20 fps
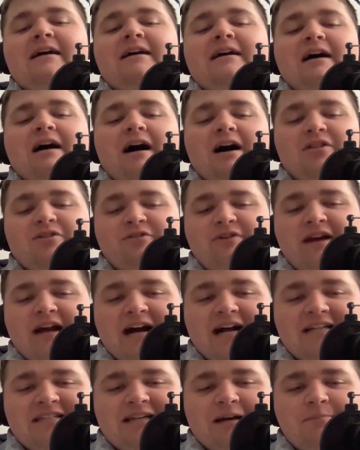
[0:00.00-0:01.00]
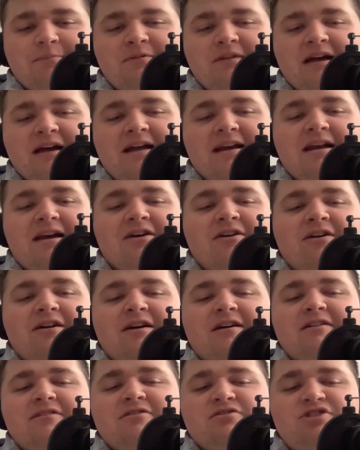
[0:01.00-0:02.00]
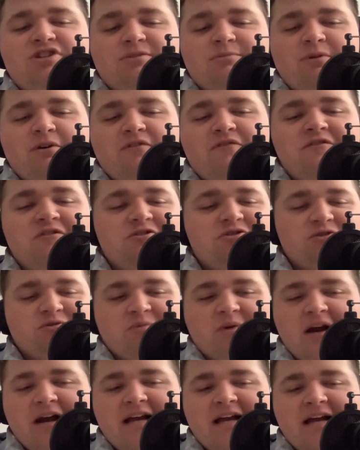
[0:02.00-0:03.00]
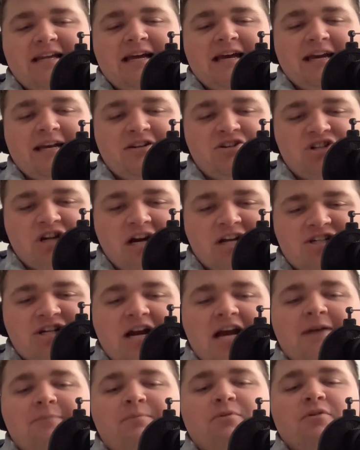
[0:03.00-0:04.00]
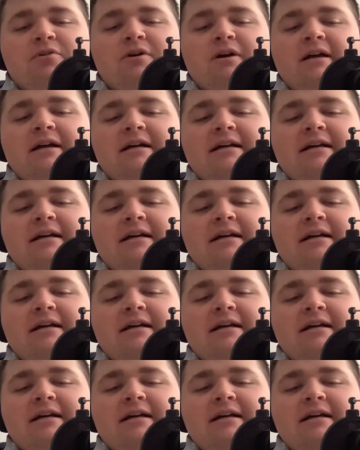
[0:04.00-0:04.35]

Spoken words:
Other guys up in that area: Jimbo Fisher, Ryan Day, Josh Heupel,